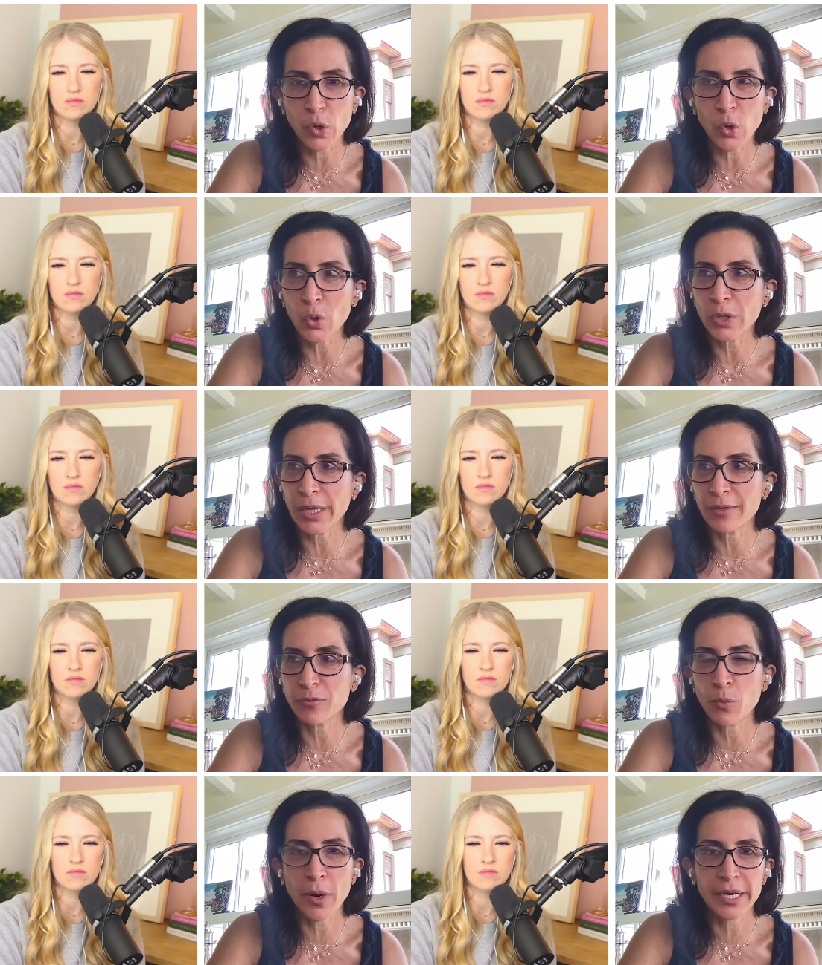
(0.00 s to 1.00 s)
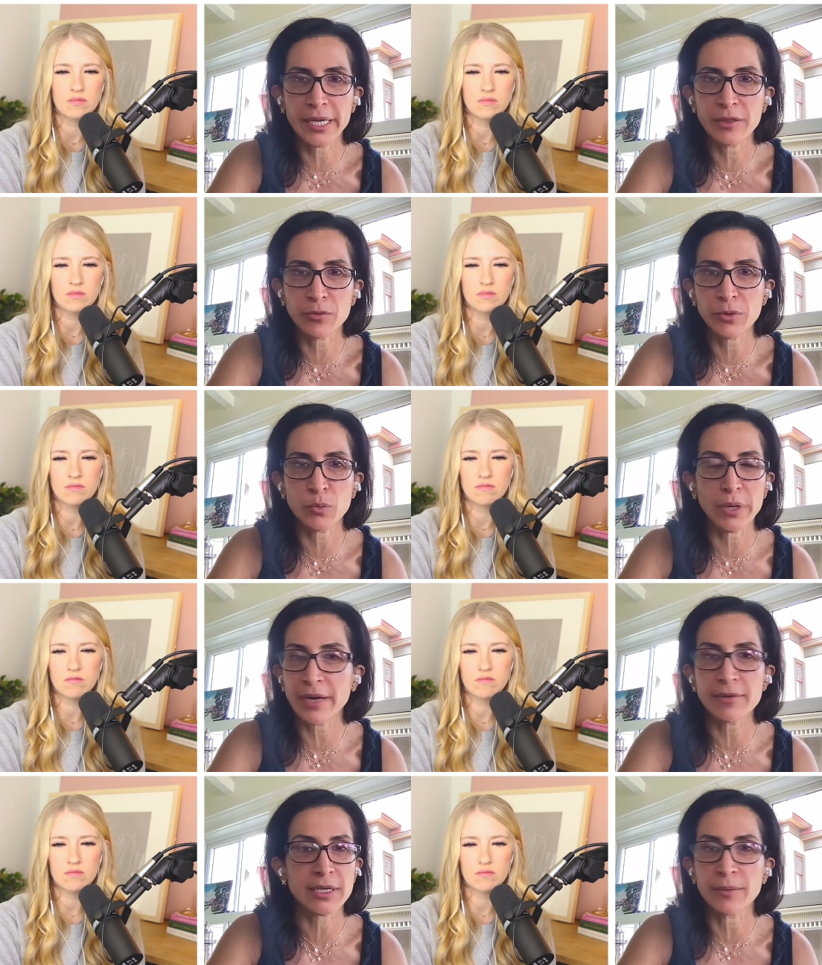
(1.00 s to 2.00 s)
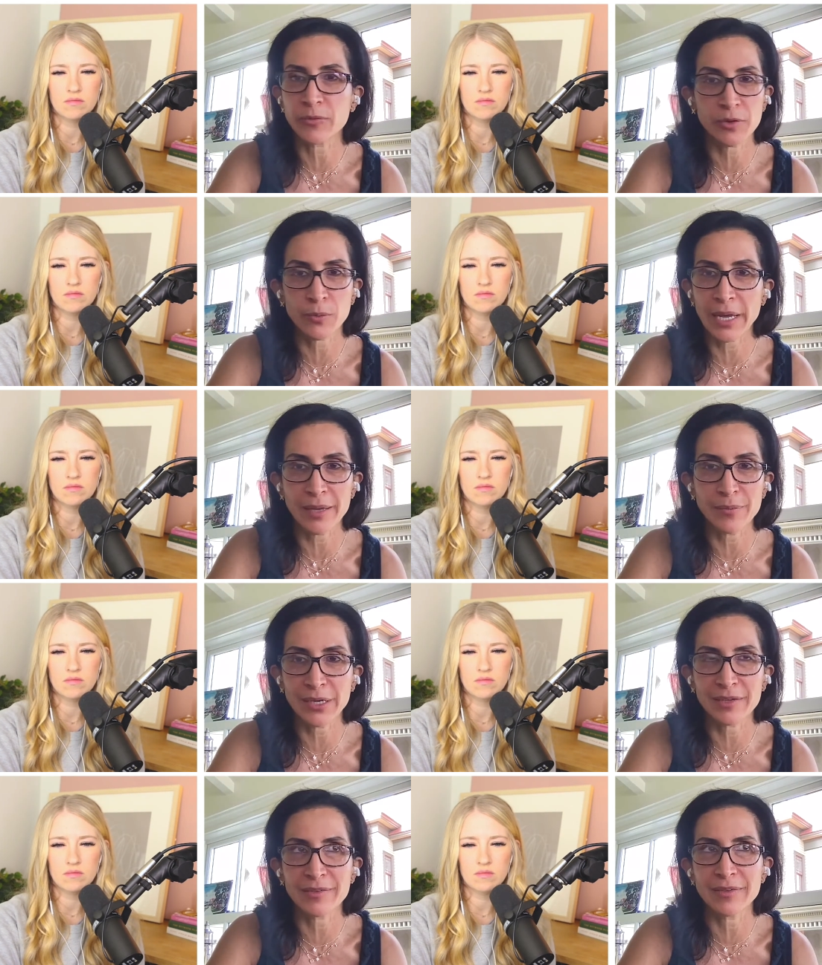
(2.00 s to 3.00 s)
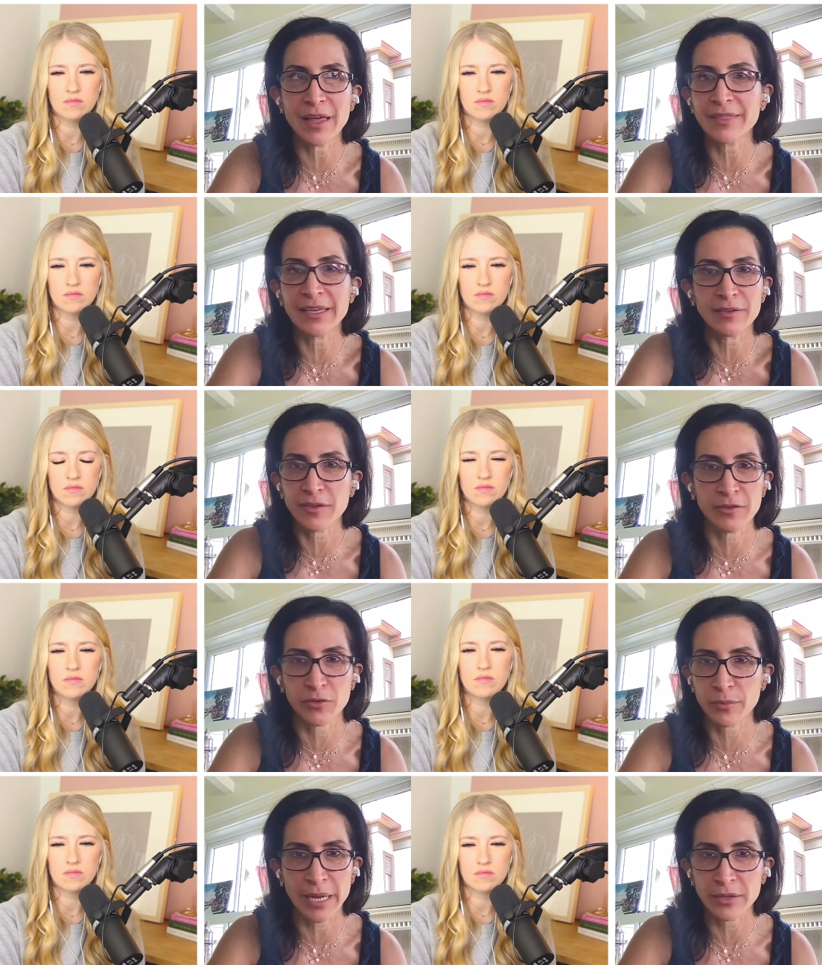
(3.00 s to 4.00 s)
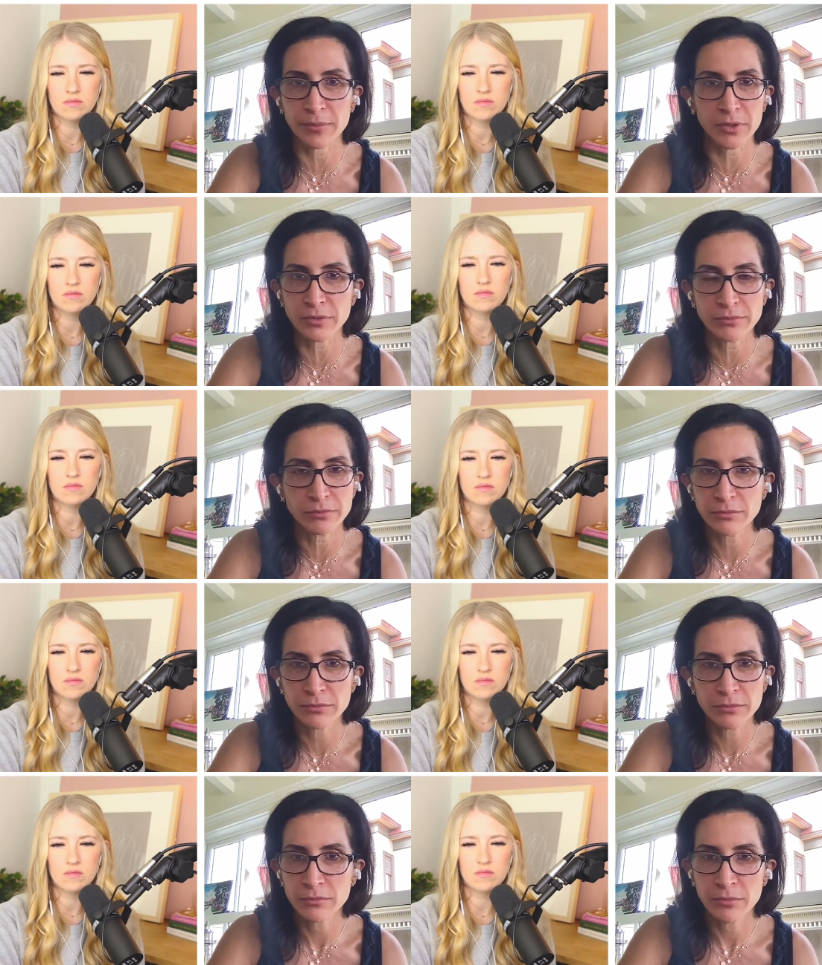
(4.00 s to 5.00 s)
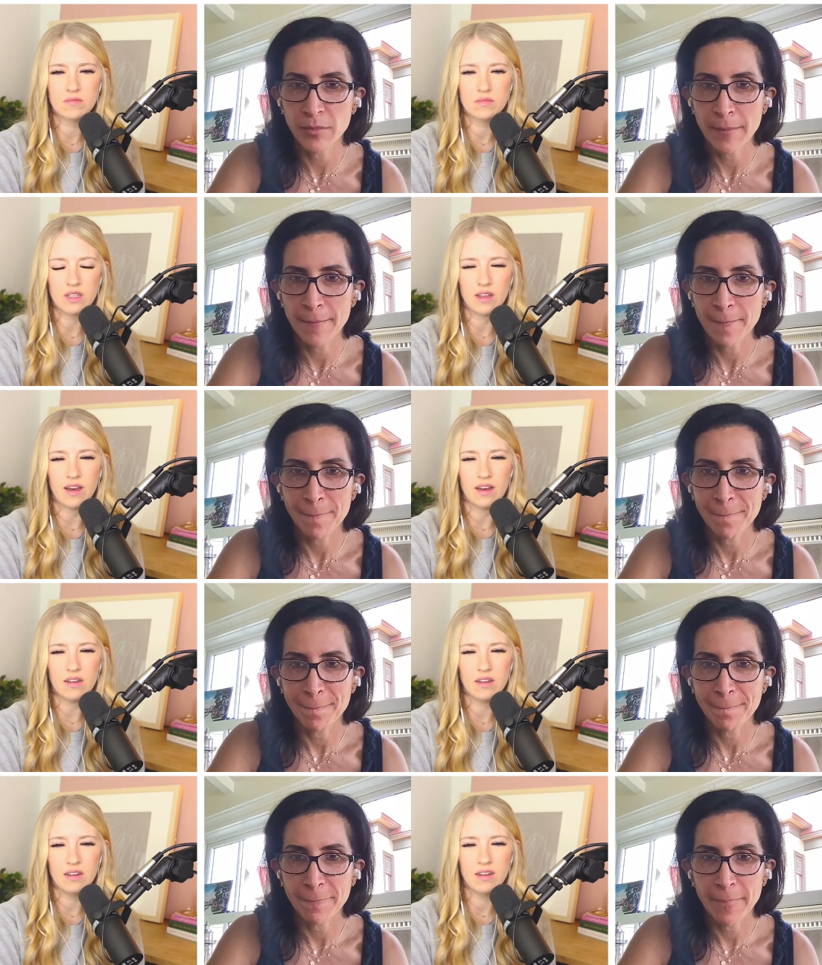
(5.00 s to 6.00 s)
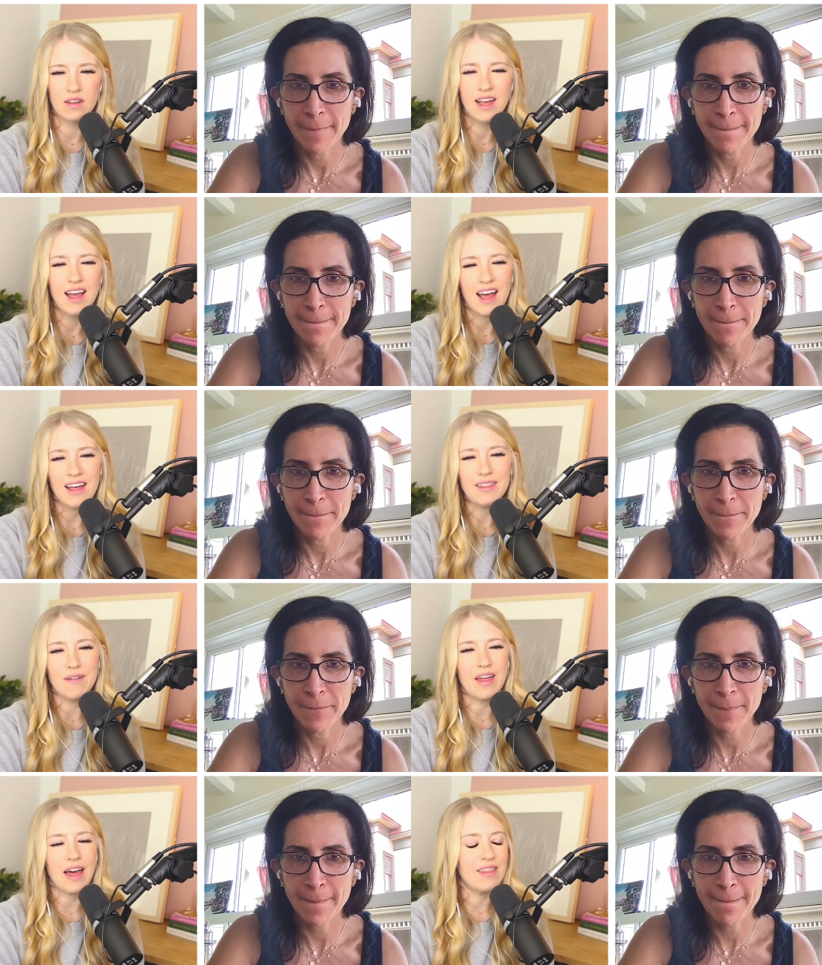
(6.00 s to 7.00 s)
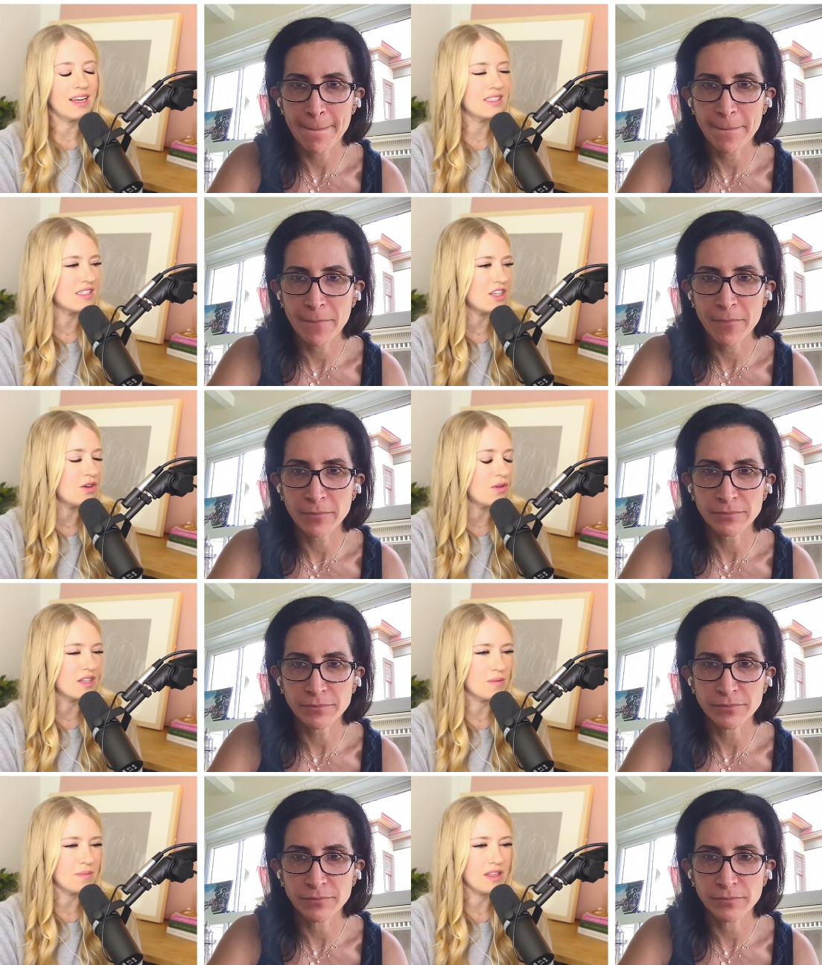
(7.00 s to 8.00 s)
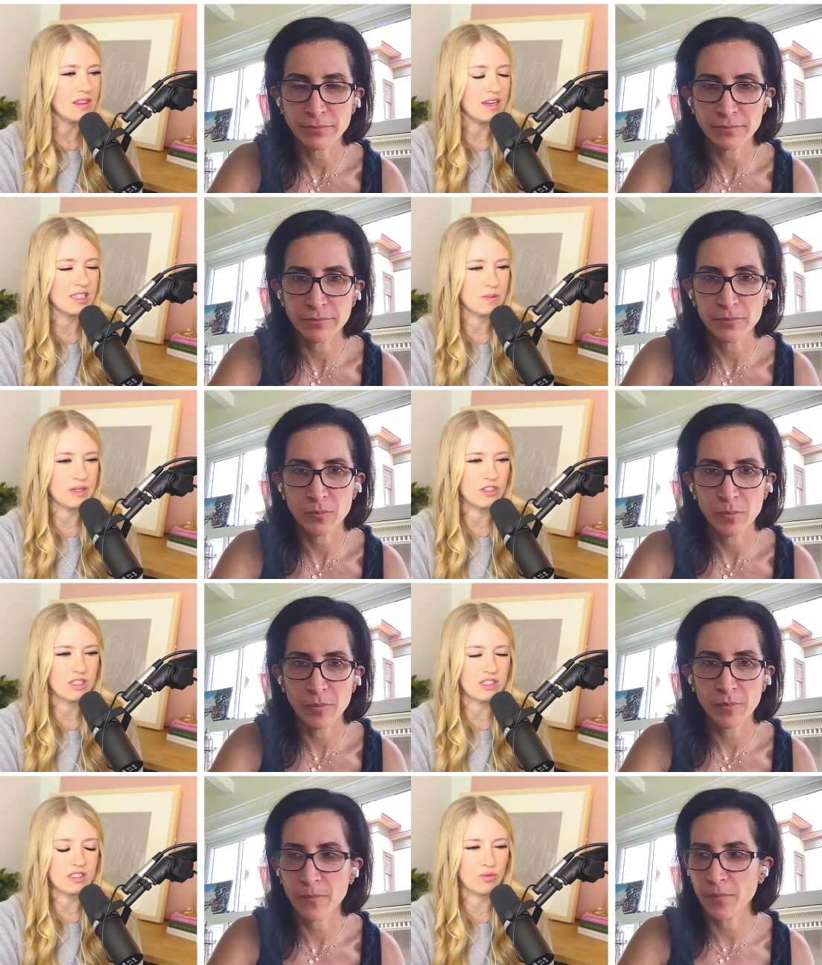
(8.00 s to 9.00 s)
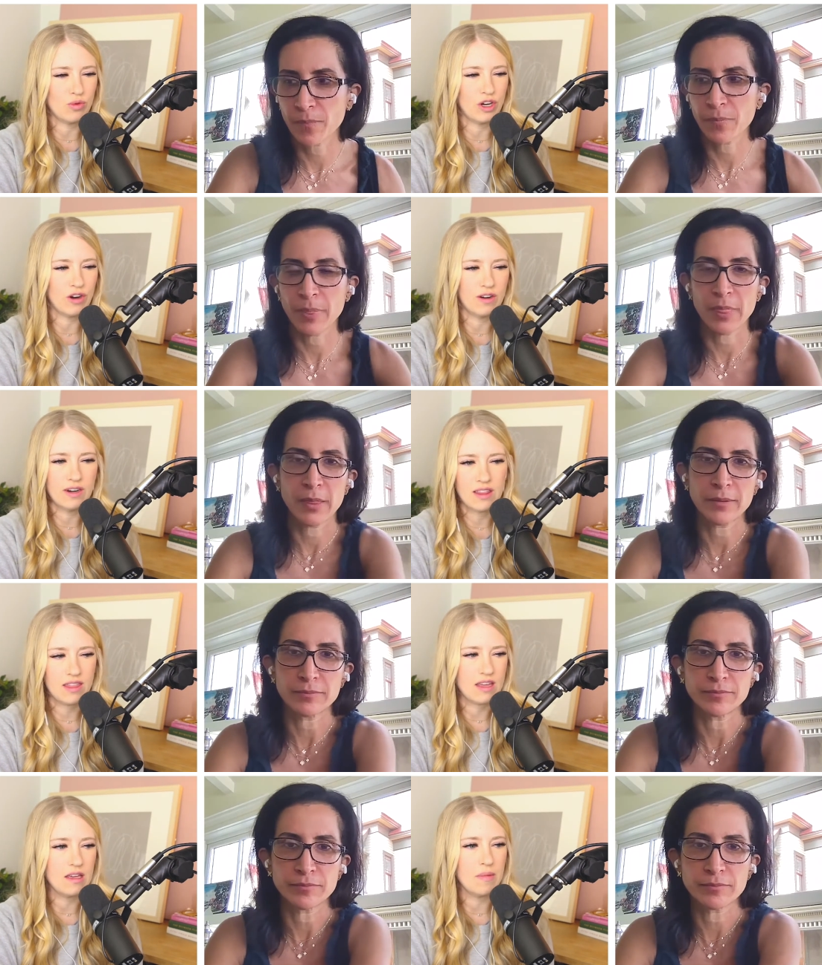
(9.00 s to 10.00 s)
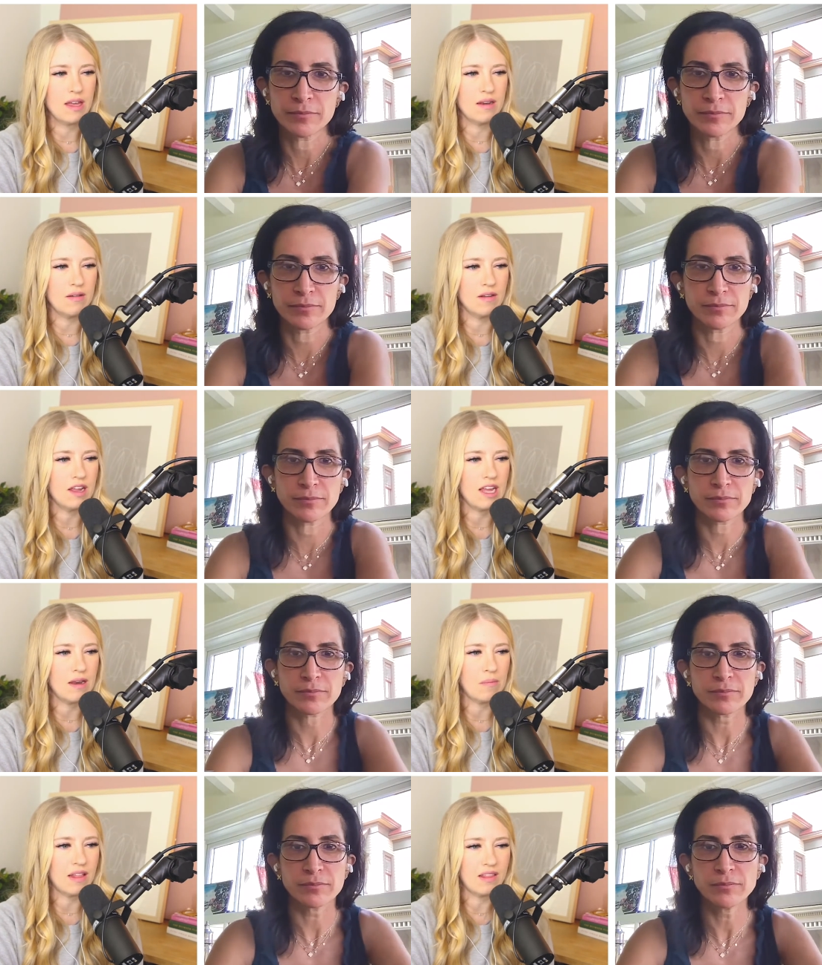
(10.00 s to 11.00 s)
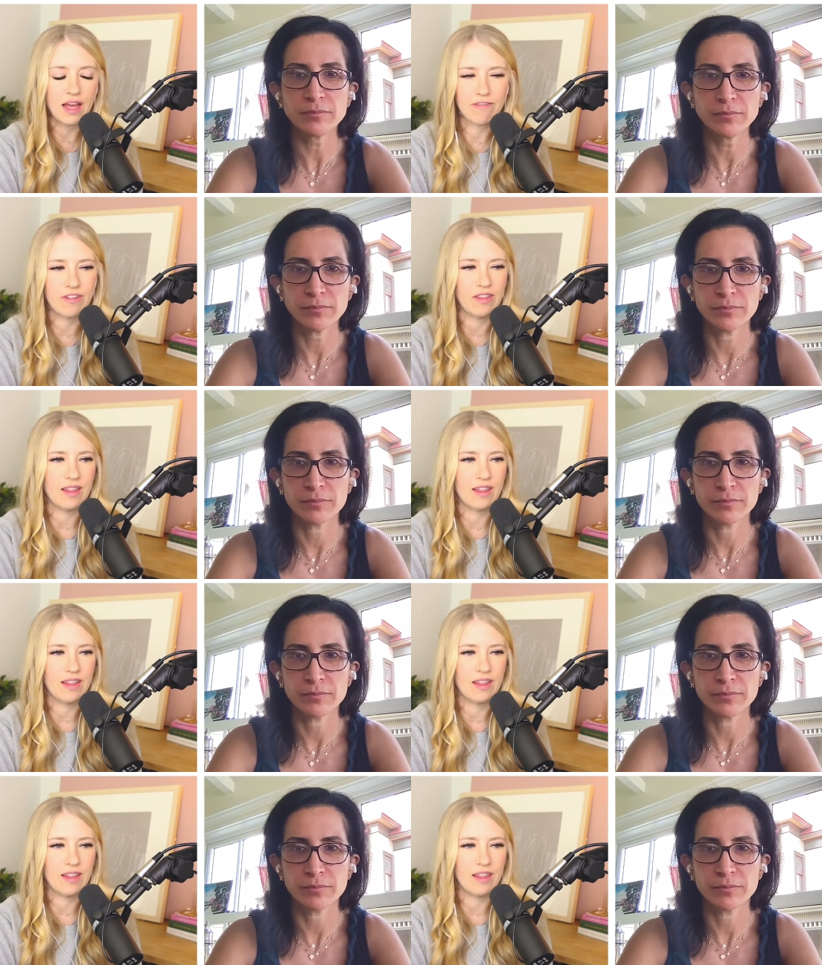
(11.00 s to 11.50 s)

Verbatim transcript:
Speaker 1: goal of working through whatever comes your way because nothing is insurmountable.
Speaker 2: Yeah. I love that and that's you know that's something that has been just this recurring theme in in my life for